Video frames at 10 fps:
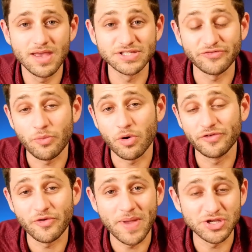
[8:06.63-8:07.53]
So for more
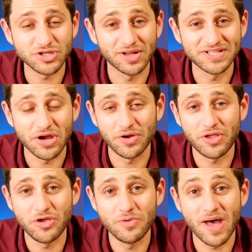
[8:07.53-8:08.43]
information on
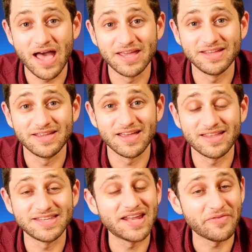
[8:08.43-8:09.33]
Teracube, I
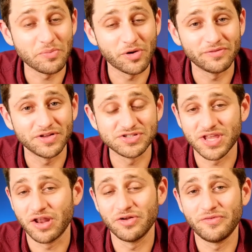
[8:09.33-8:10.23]
did have the privilege
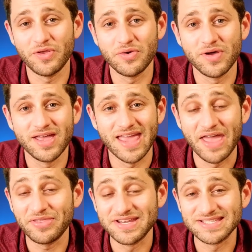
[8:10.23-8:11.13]
to interview
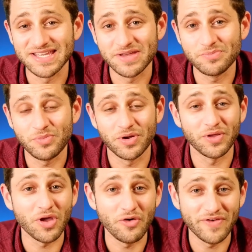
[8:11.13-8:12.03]
Anthony Sim, one of
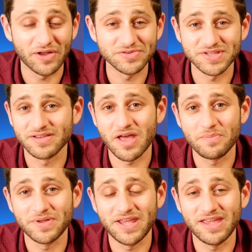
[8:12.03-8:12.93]
the co-founders of the
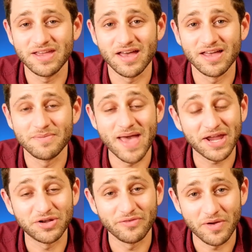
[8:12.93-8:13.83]
company,
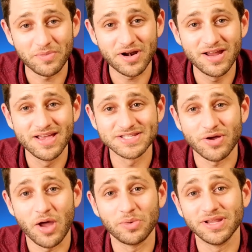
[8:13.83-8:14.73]
back in November.
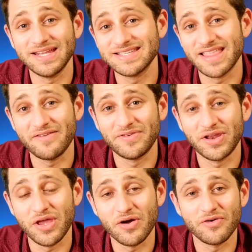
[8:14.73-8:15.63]
So I will link to that
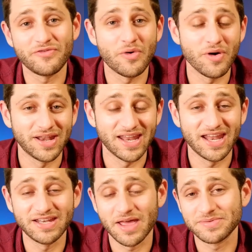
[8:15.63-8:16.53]
video for an
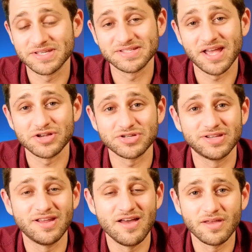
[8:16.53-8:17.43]
in-depth
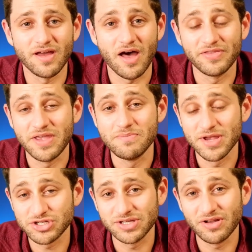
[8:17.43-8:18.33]
discussion on the
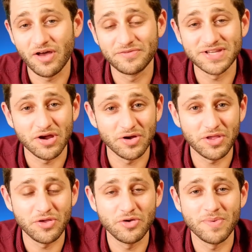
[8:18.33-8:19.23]
mission of
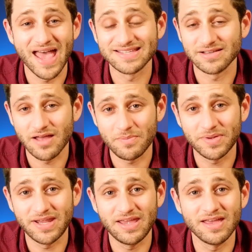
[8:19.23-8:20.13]
Teracube as a
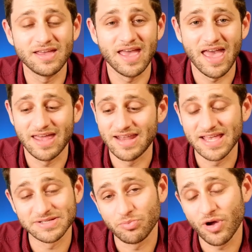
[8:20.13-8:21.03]
company and
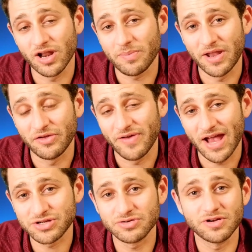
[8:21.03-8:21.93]
as a product
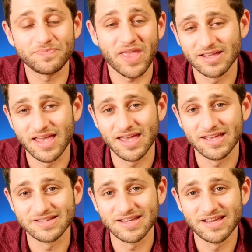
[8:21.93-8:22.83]
manufacturer,
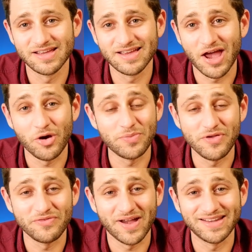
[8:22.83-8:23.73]
and I hope
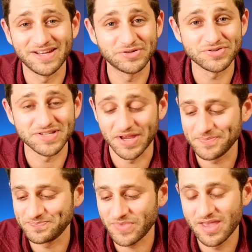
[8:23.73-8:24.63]
you find it
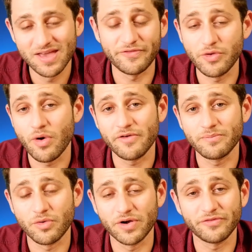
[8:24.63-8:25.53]
interesting. If you
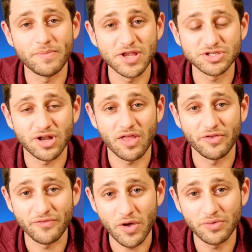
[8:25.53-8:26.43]
want more information on
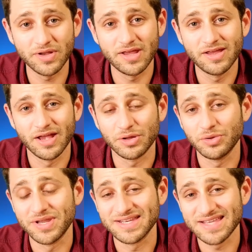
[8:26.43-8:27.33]
the phone,
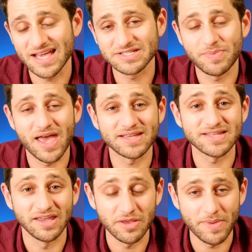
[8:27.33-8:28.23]
including tech specs
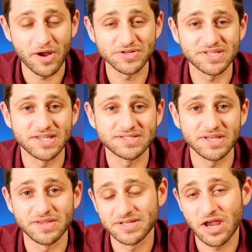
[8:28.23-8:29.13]
and comparisons
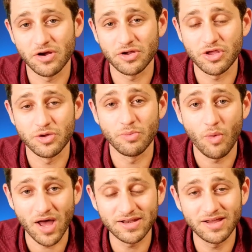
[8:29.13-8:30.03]
to the Teracube
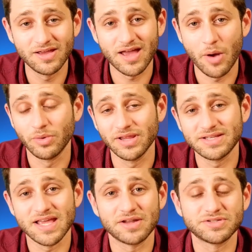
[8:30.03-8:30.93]
1, I will
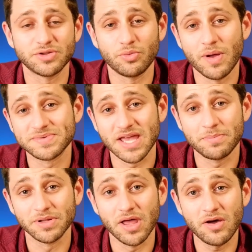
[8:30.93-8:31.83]
link down to their
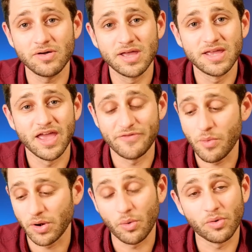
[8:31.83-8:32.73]
website below. If you
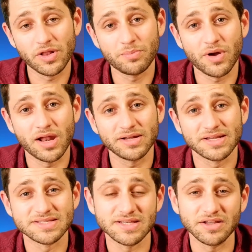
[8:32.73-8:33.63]
want to order the product,
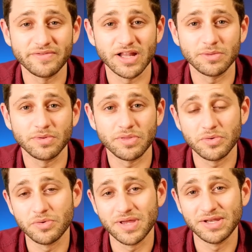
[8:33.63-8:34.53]
it's still available
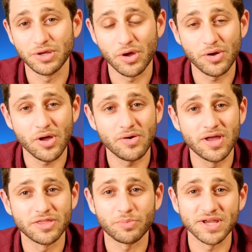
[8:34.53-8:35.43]
through Indiegogo.
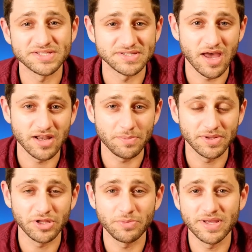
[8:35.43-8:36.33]
The price has gone up
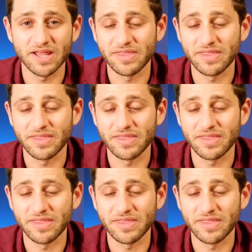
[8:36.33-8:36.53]
a little bit.